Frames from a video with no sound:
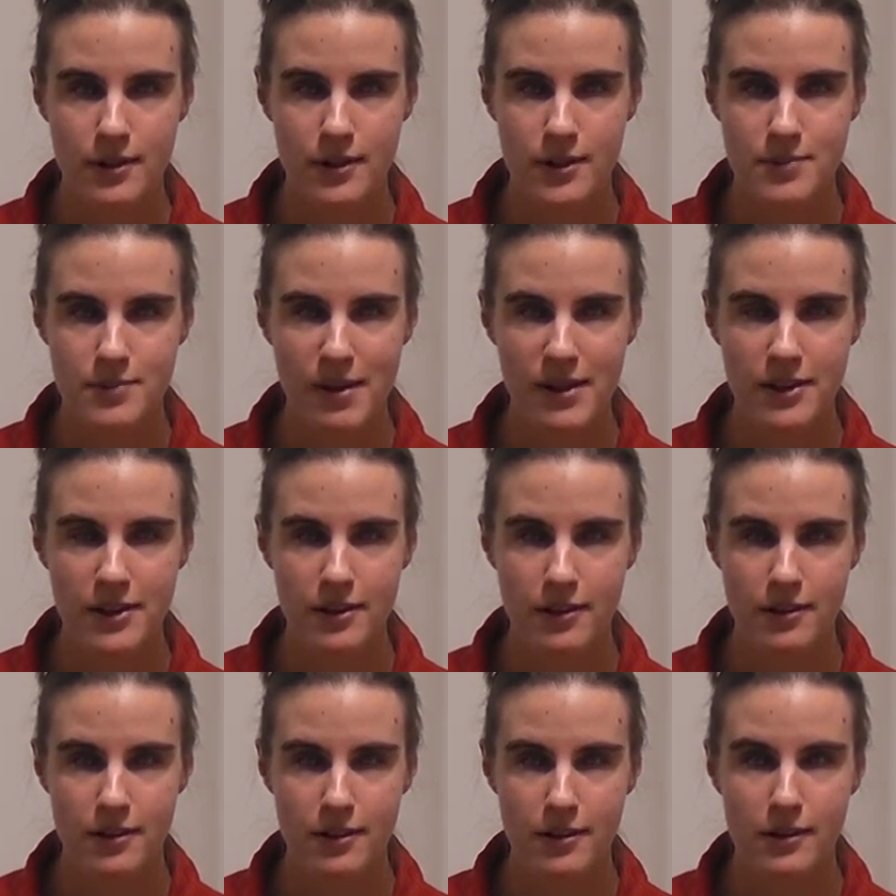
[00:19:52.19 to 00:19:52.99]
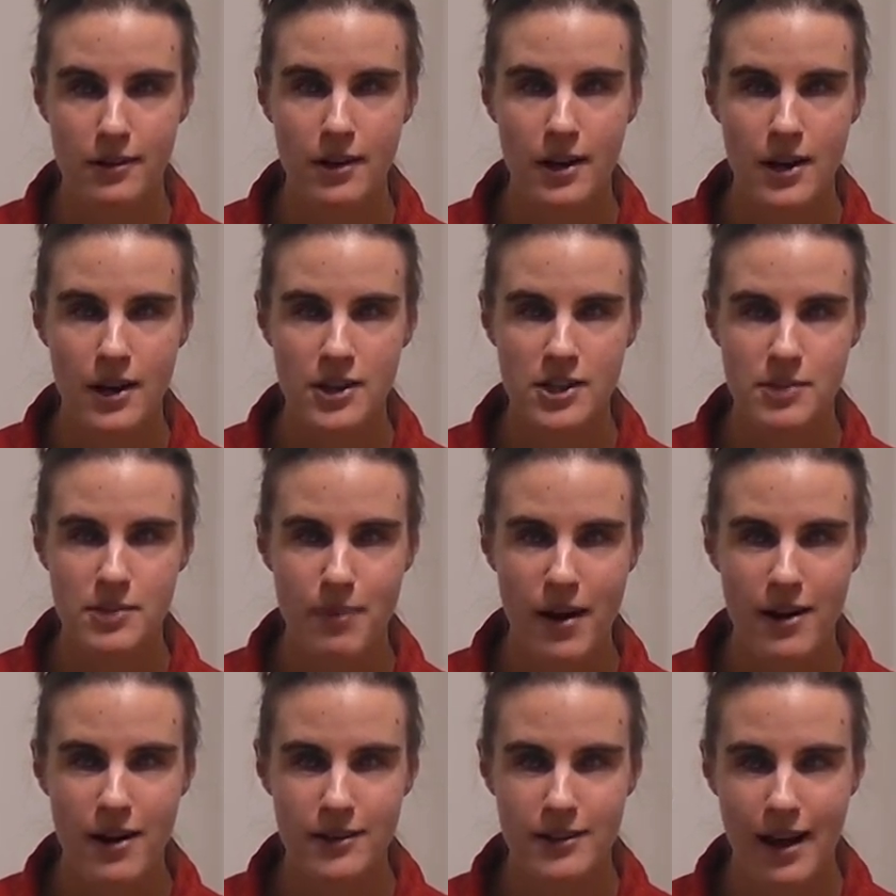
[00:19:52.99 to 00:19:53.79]
spending your
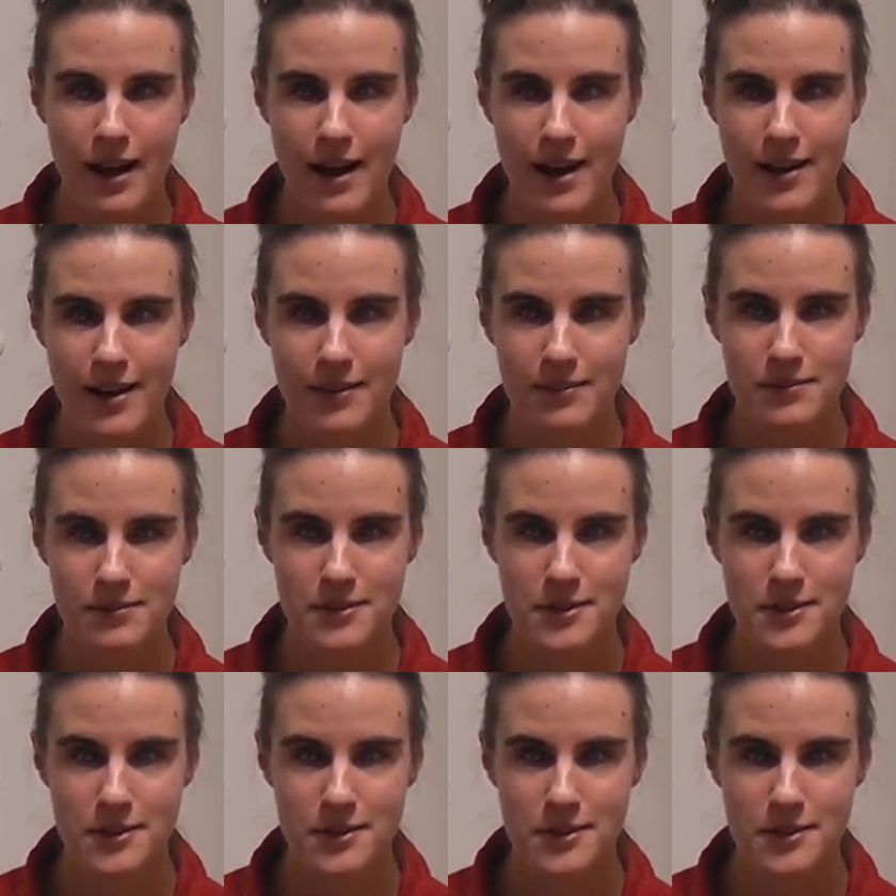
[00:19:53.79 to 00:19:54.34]
spare time.